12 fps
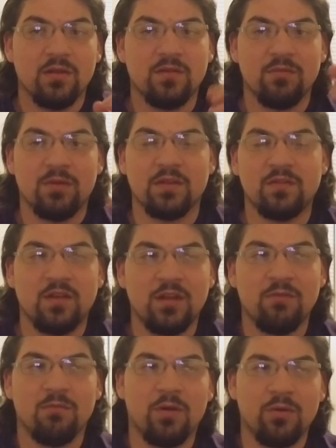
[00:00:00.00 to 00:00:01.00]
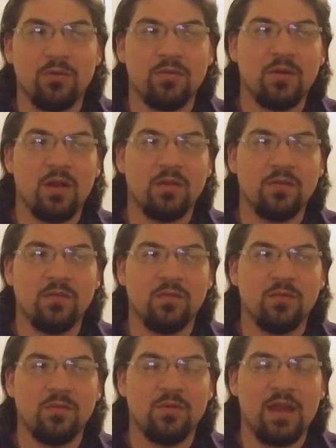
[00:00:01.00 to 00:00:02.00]
See, we got Sting, Rogue,
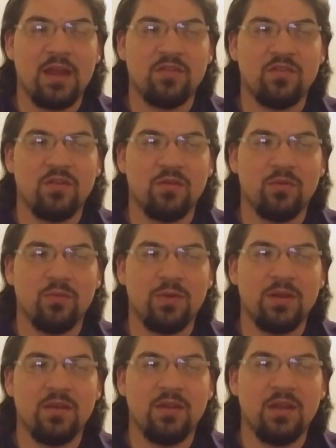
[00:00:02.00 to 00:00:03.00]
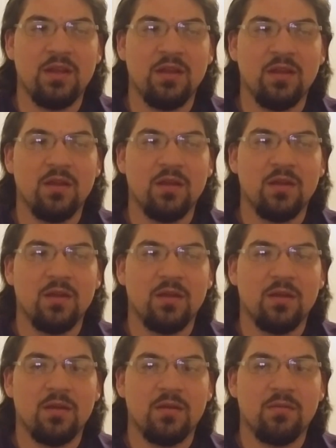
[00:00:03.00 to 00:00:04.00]
Natsu, Gagiel, Wendy.
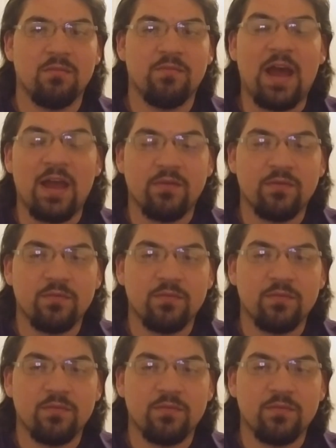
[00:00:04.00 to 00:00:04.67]
5.